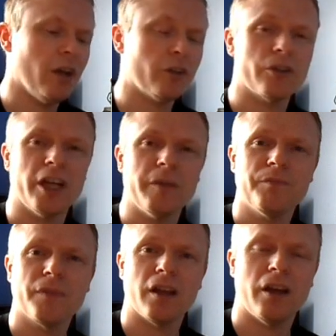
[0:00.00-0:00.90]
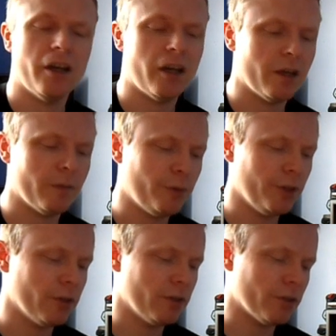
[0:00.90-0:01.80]
A good game,
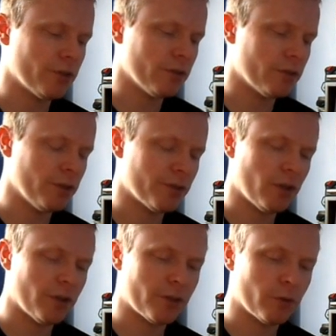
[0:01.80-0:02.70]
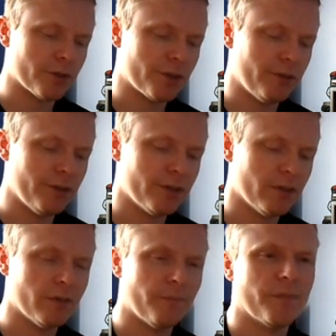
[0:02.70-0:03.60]
pretty good addition to the Star Soldier
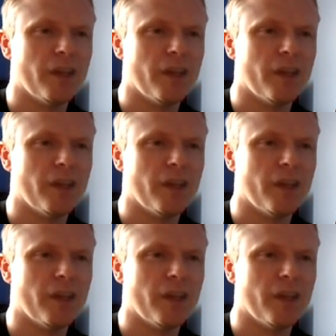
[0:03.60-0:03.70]
series.